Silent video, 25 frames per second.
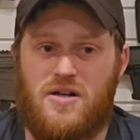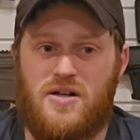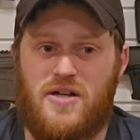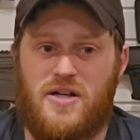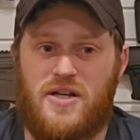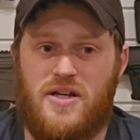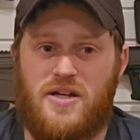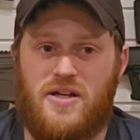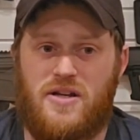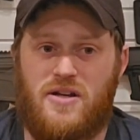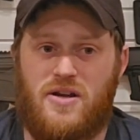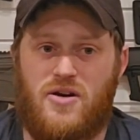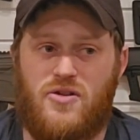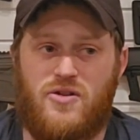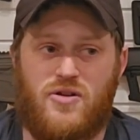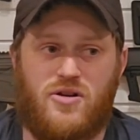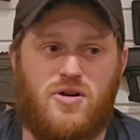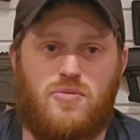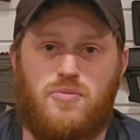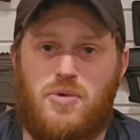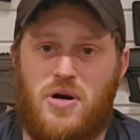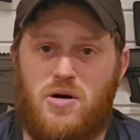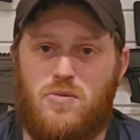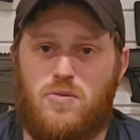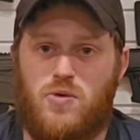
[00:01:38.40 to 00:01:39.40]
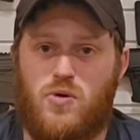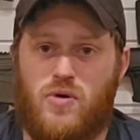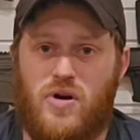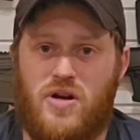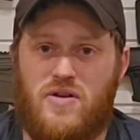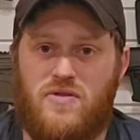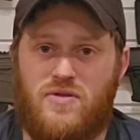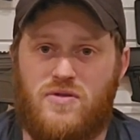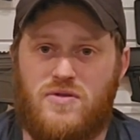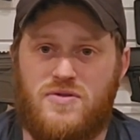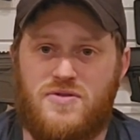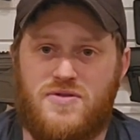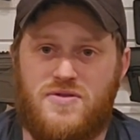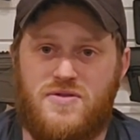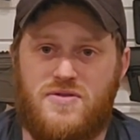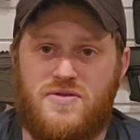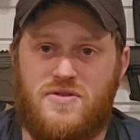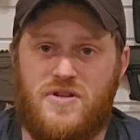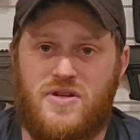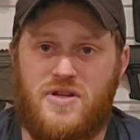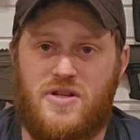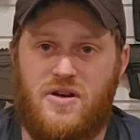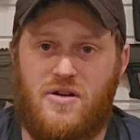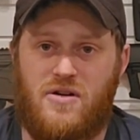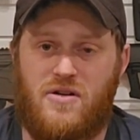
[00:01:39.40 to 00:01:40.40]
and other comparable rifles
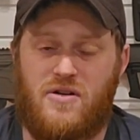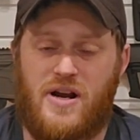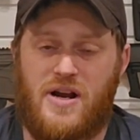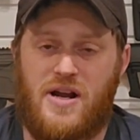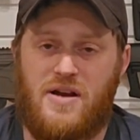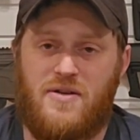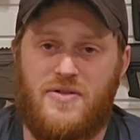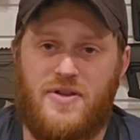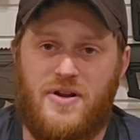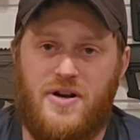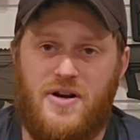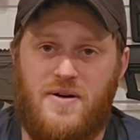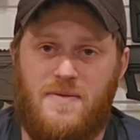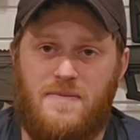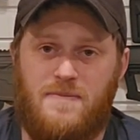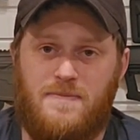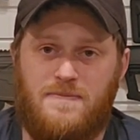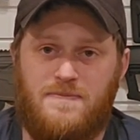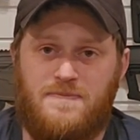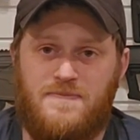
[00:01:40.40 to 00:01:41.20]
that are out there,